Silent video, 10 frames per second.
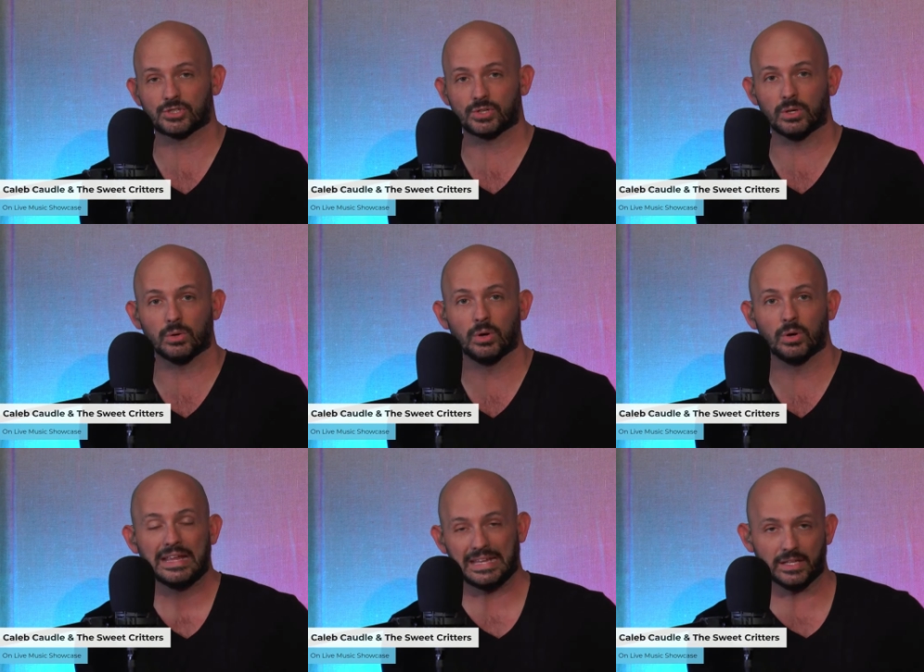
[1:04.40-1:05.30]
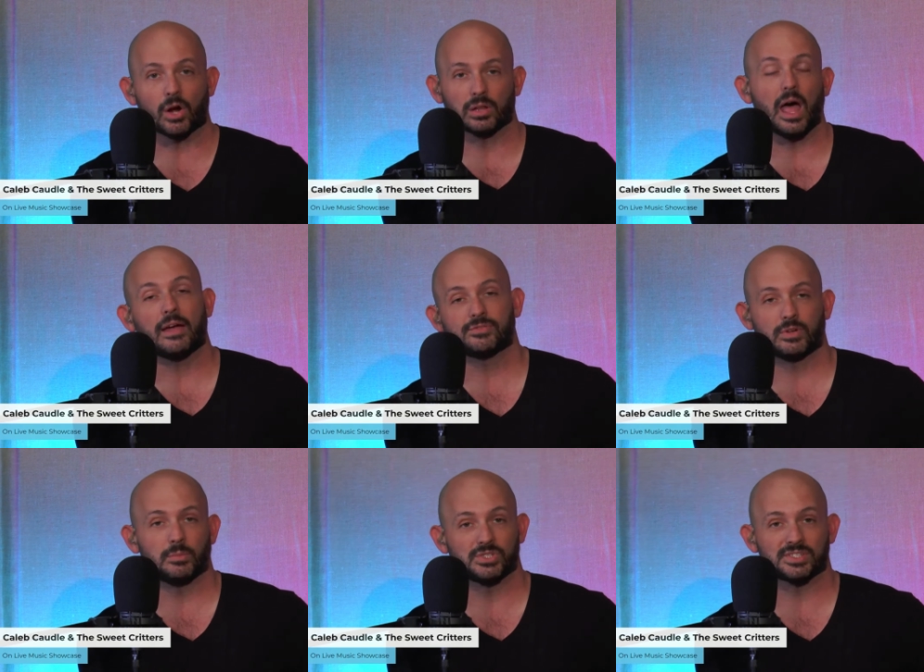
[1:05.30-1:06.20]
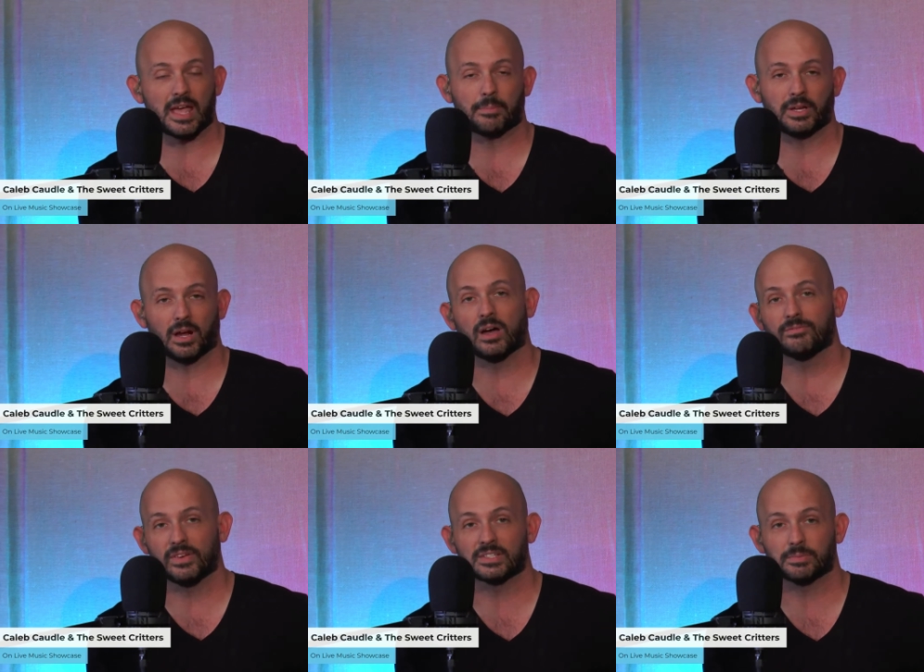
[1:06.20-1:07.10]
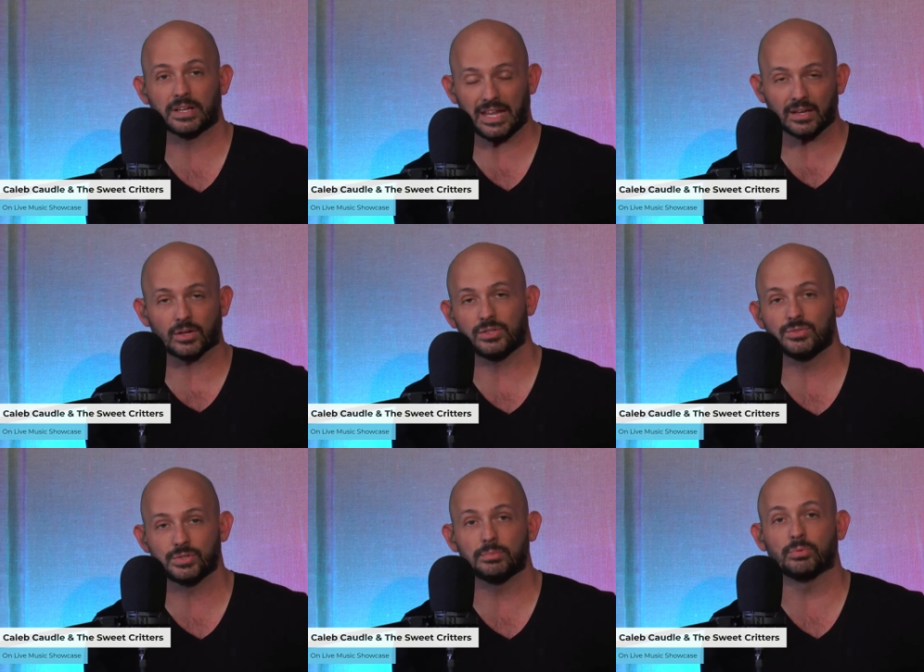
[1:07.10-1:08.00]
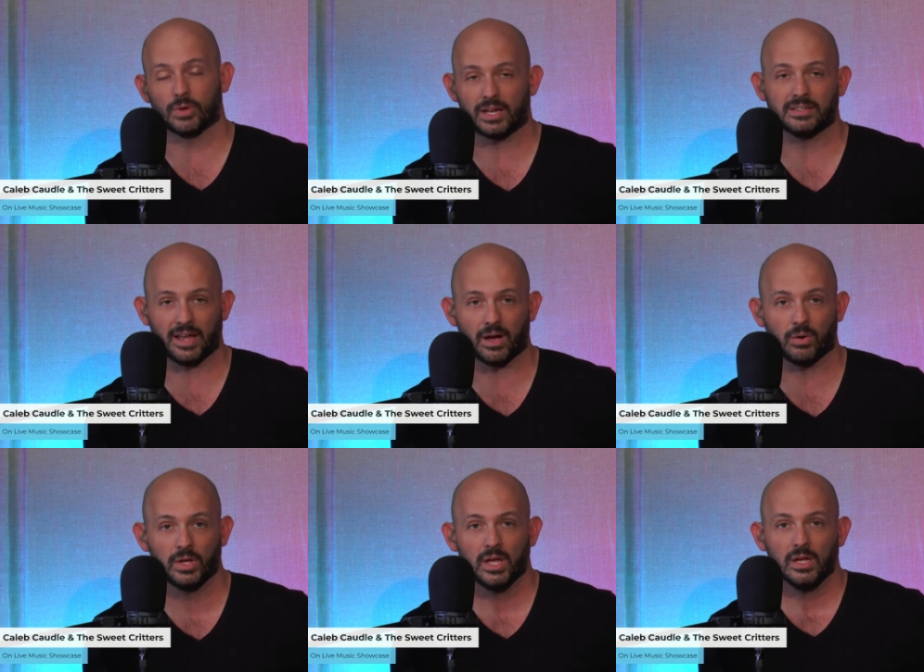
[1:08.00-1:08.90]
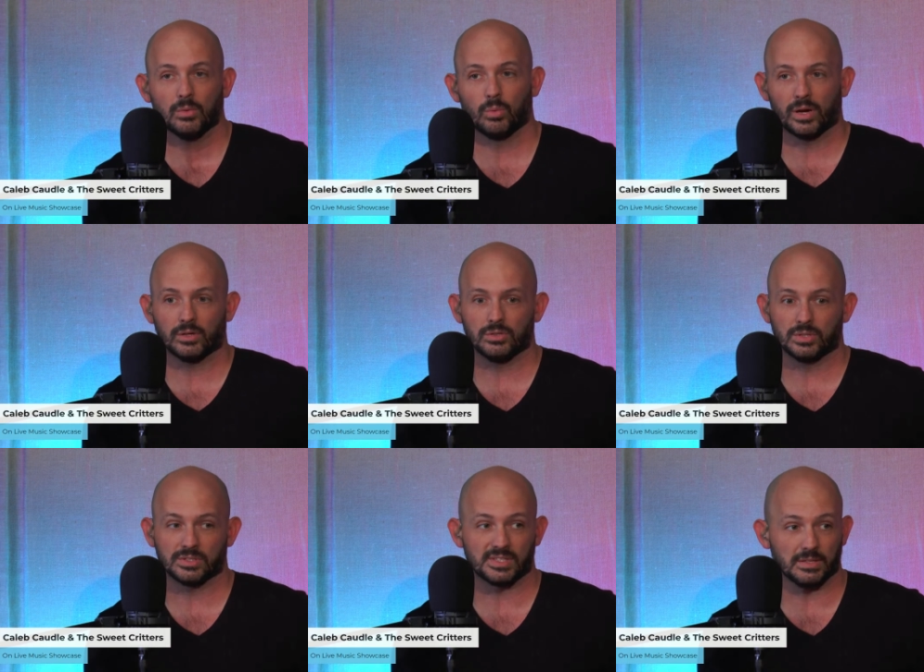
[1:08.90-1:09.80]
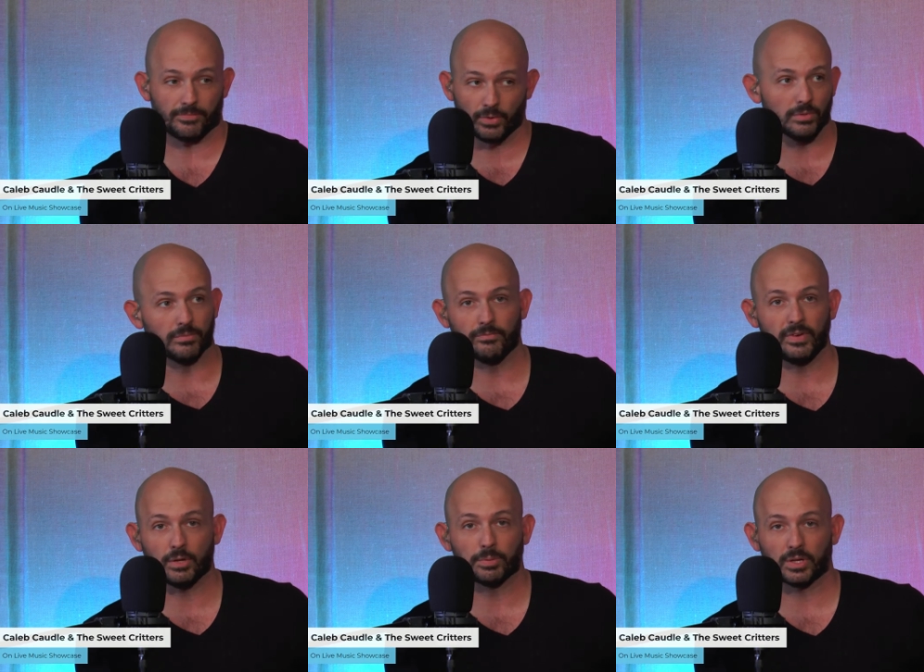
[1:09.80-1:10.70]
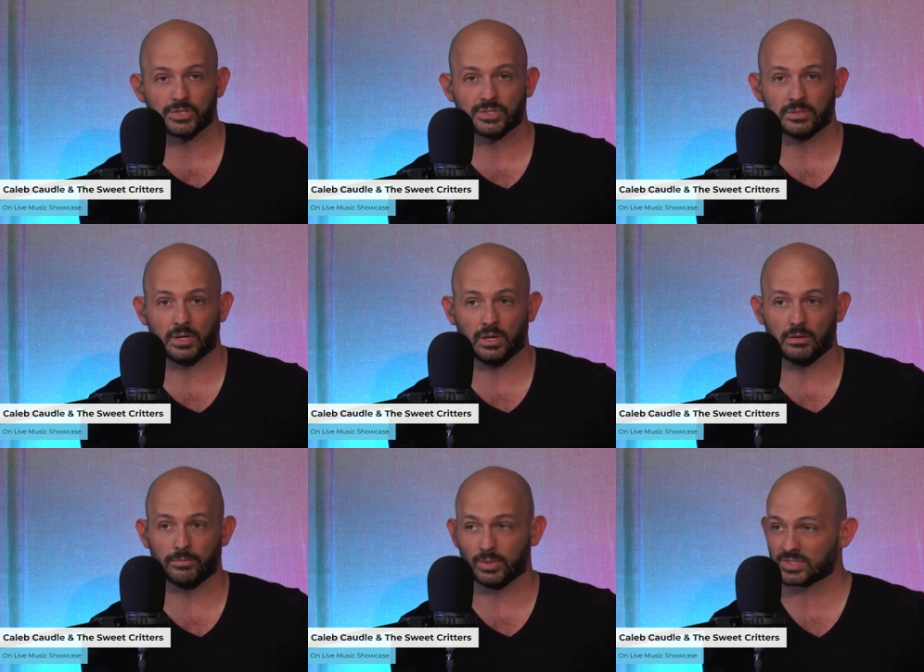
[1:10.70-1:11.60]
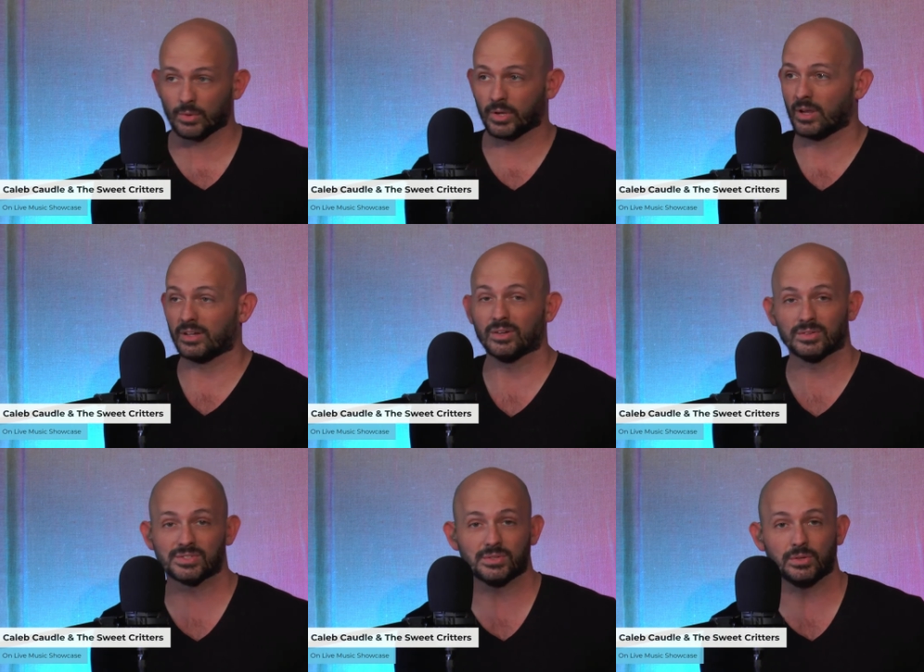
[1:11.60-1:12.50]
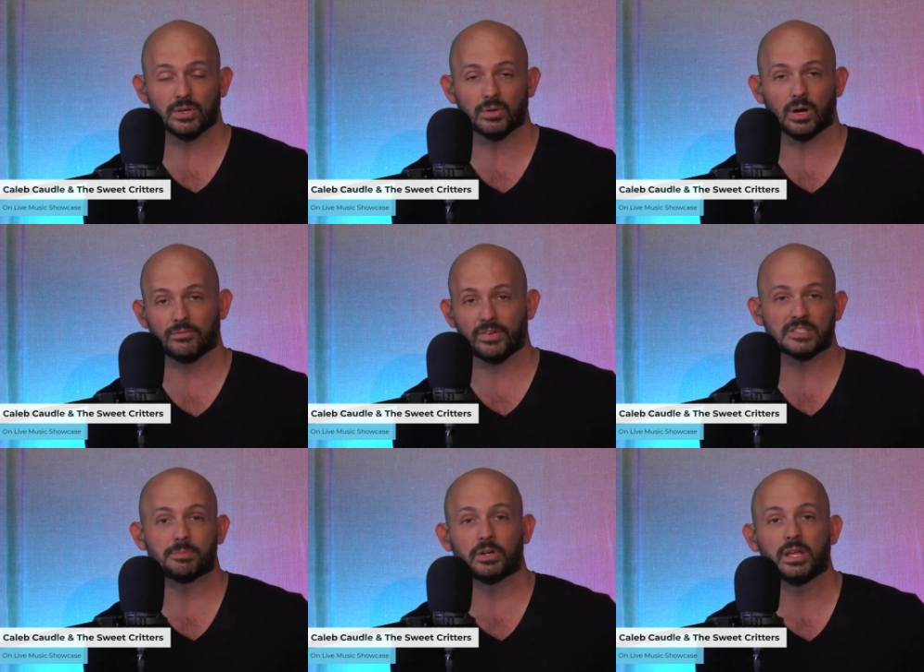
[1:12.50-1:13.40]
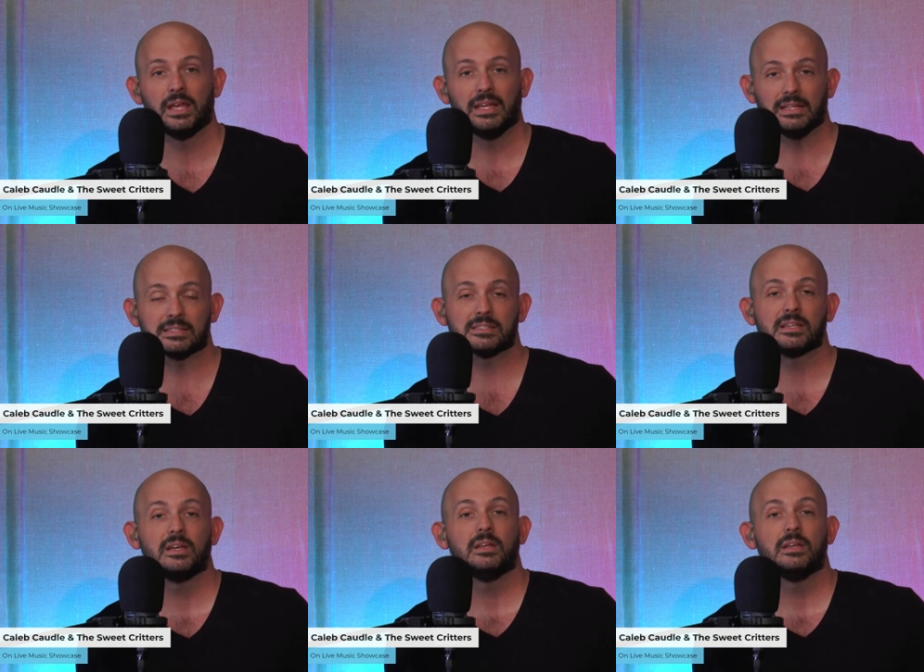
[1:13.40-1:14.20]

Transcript: show in our live stream, which is happening on Facebook and on YouTube right now, where you can see a full video production of what's going on here in the studio. On Facebook, it's